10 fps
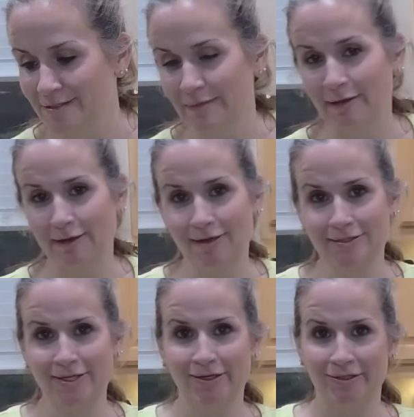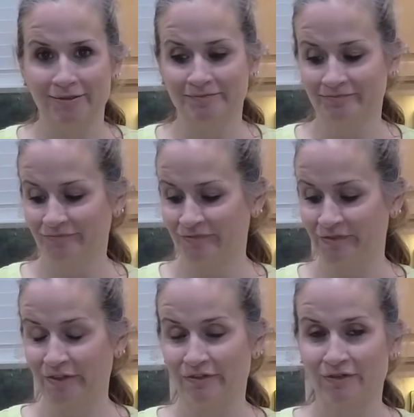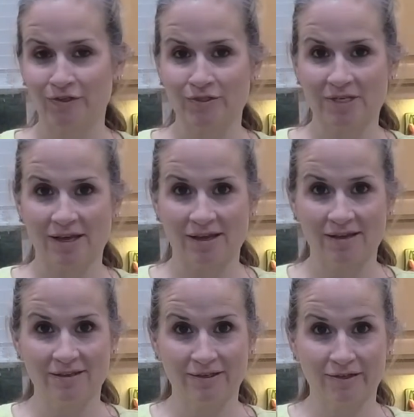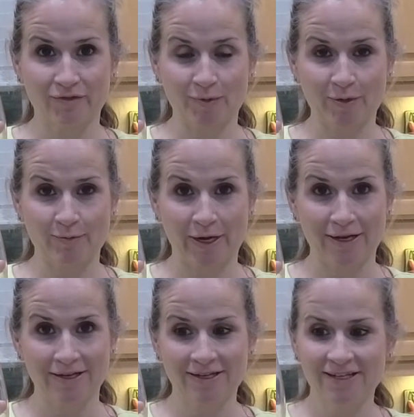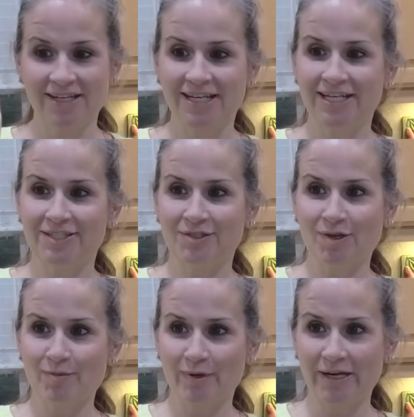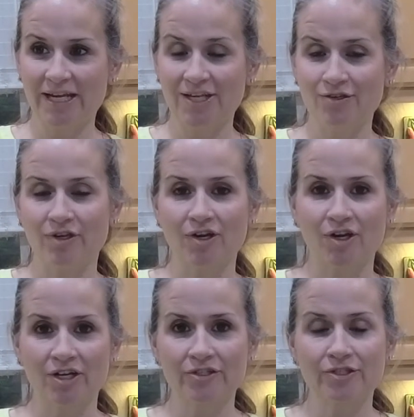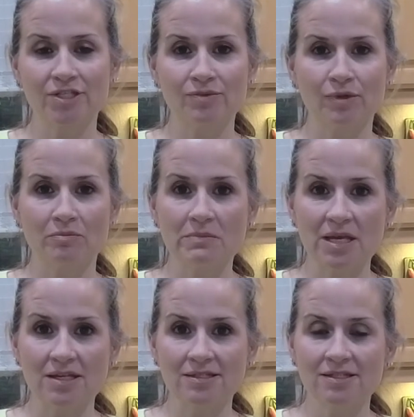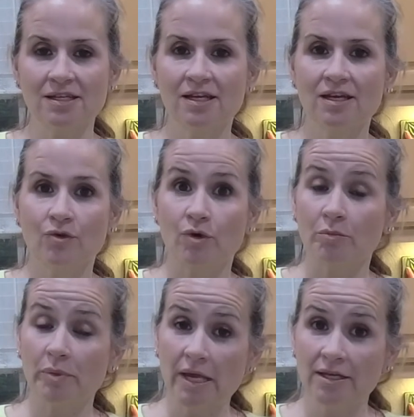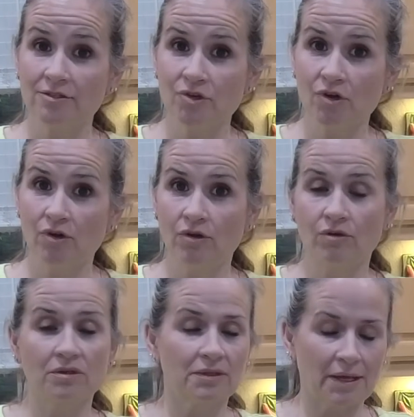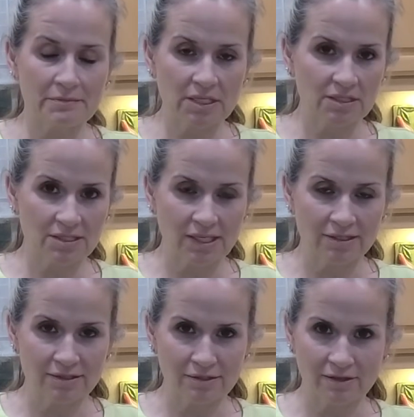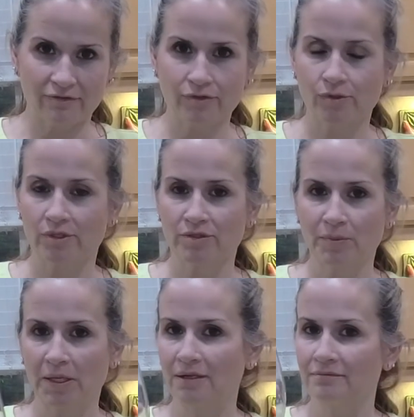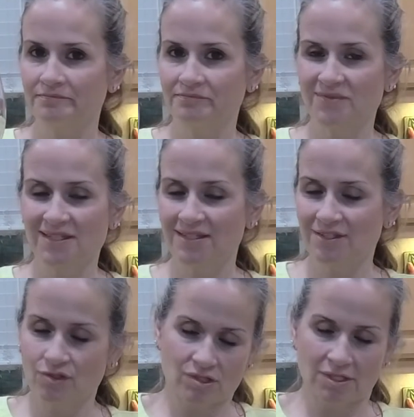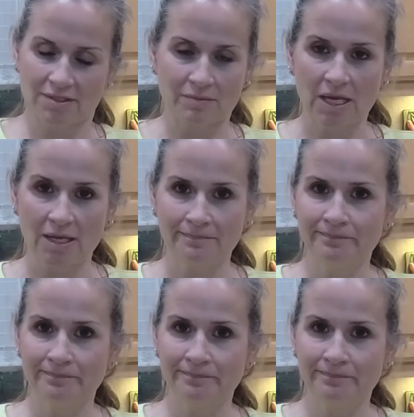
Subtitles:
my cocktail for the first day of spring break. It's so pretty. You can garnish this with mint or basil or lemon slices, of course, but since it's just me,